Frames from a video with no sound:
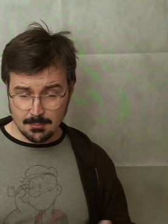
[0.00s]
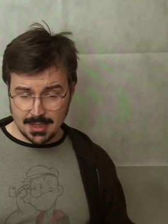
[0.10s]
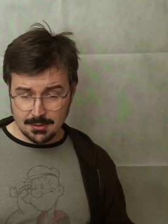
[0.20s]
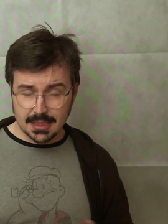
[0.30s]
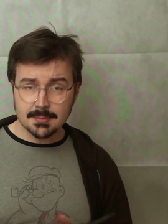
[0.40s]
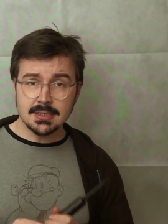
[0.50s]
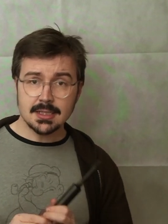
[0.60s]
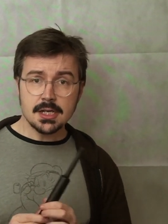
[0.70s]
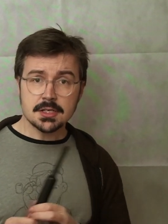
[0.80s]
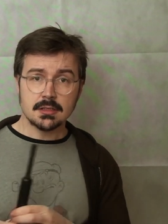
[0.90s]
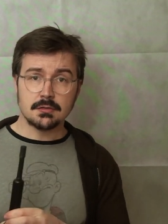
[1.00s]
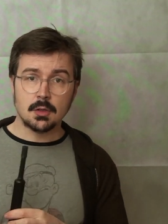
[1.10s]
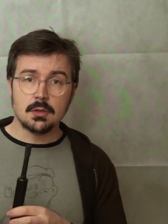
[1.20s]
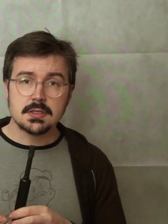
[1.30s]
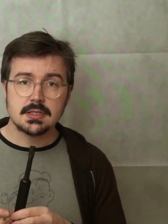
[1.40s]
My recommendation, of
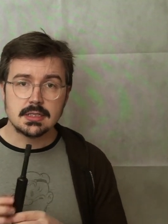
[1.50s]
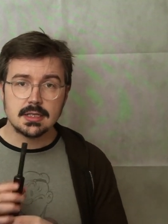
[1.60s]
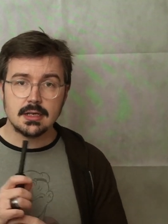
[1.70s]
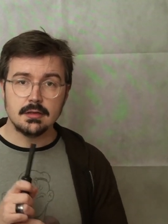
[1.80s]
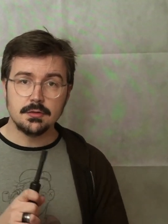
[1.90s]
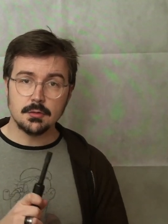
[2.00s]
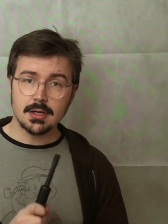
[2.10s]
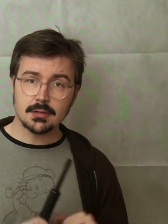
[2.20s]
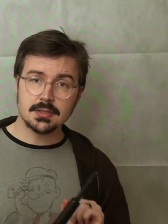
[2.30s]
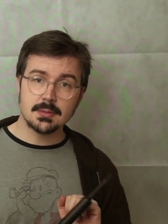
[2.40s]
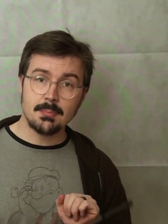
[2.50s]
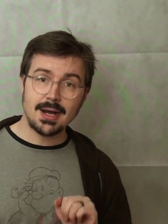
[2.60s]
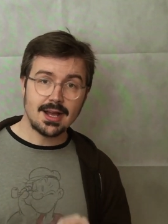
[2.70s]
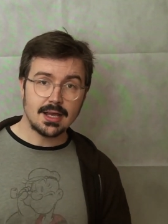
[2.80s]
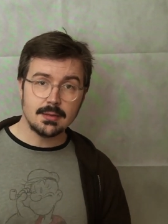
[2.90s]
course, is that if you are going to
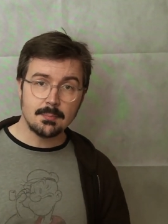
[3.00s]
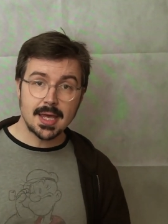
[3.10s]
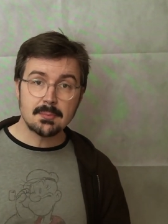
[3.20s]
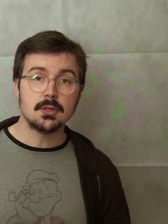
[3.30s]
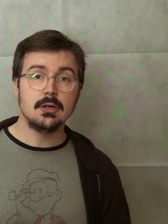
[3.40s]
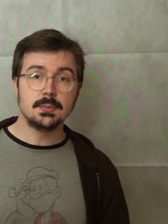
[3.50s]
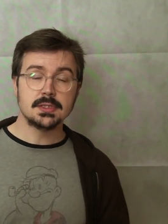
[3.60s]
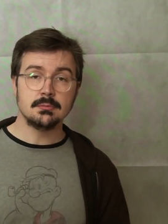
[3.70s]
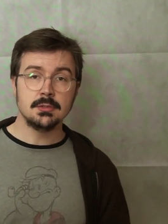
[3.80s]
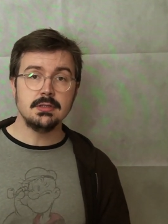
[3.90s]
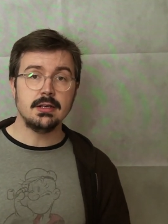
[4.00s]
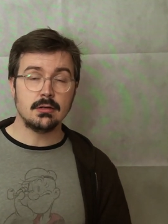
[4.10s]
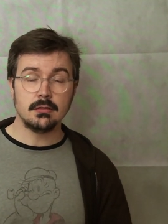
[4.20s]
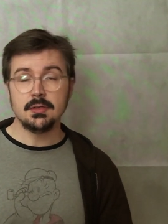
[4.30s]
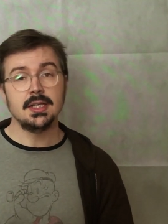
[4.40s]
buy paper copies of
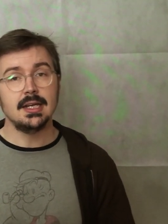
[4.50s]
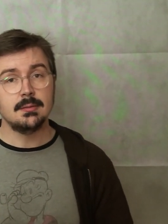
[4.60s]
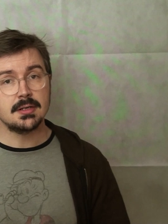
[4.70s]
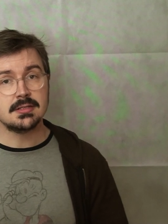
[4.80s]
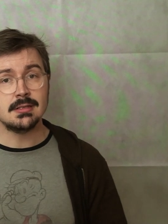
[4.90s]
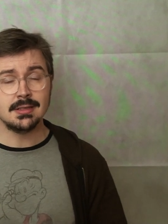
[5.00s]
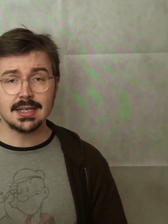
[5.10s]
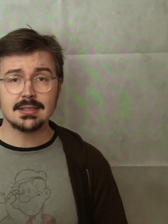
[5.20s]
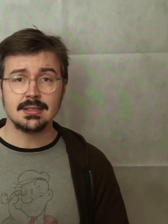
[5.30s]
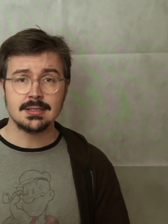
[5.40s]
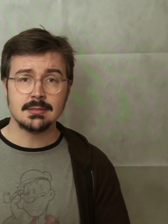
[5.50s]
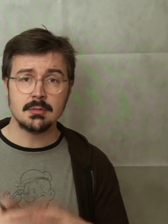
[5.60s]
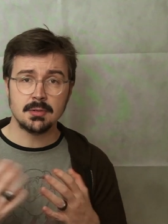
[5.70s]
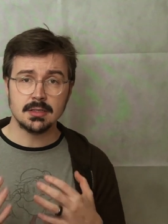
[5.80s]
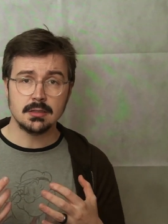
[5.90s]
music, or if you're the kind of person that likes things to
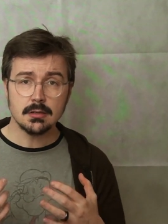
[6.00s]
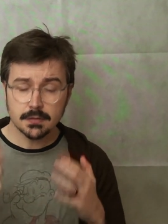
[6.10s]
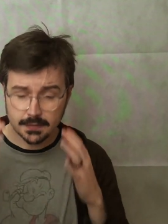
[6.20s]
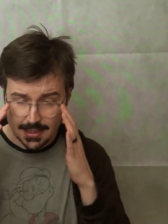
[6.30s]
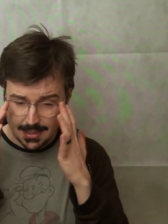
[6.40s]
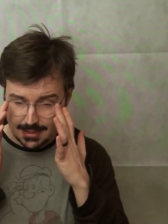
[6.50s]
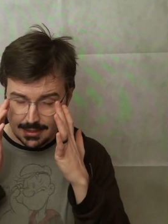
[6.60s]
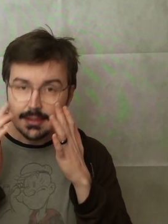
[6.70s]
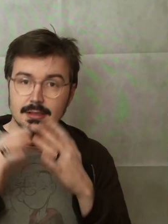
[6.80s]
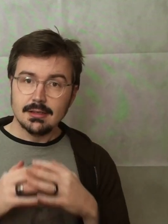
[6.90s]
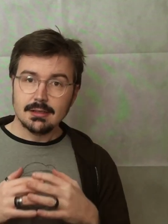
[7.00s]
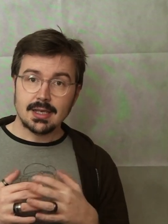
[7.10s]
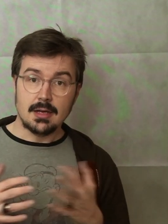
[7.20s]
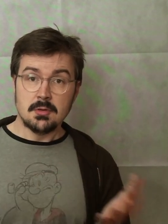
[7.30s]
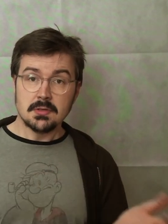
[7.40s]
be printed off,
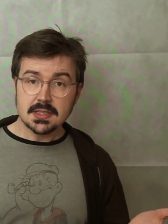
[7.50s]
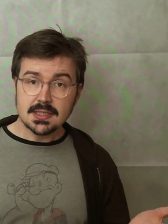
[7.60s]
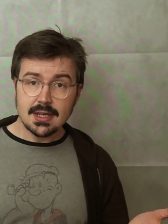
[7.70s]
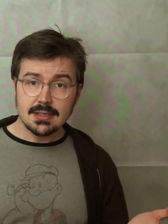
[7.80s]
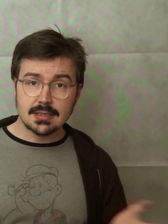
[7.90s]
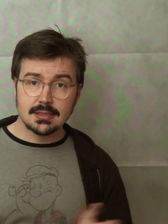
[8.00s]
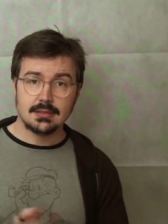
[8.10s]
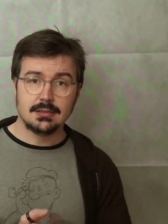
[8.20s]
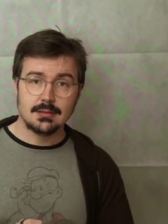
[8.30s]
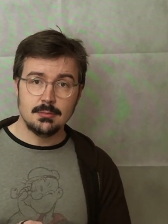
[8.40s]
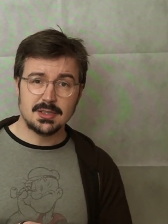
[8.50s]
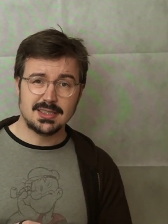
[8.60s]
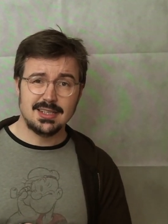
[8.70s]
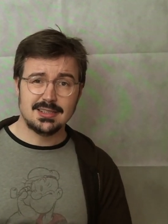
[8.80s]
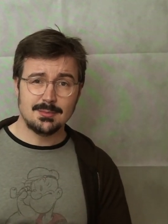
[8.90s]
get a music stand.
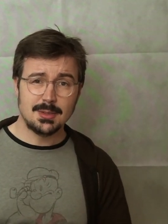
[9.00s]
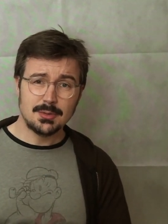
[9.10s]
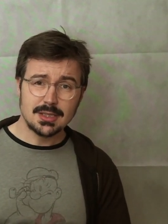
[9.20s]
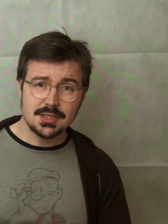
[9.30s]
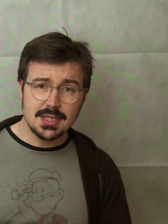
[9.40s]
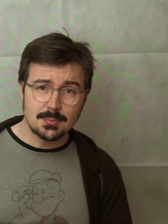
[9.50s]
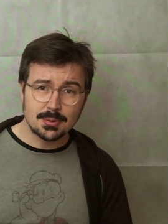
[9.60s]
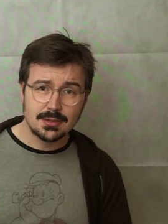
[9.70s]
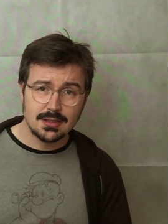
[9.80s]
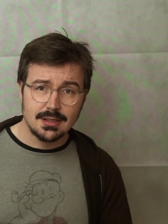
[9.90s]
Music stands can be really cheap.